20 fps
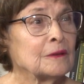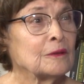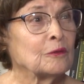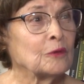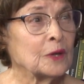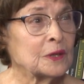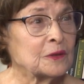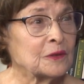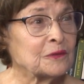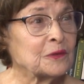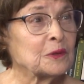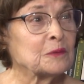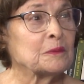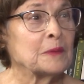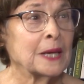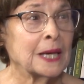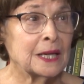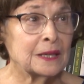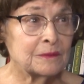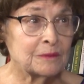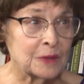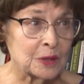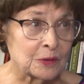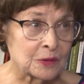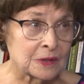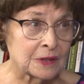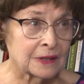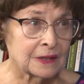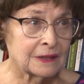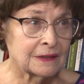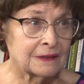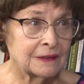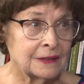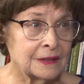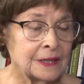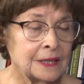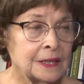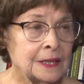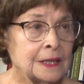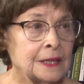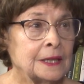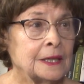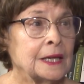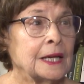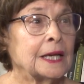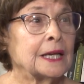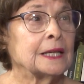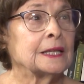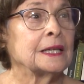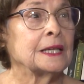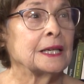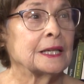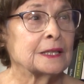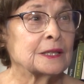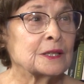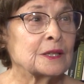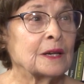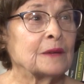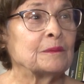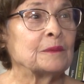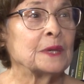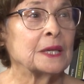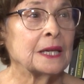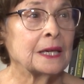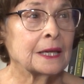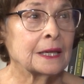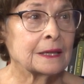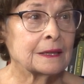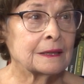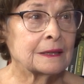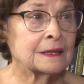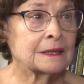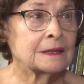wonderful band music, and he ends up being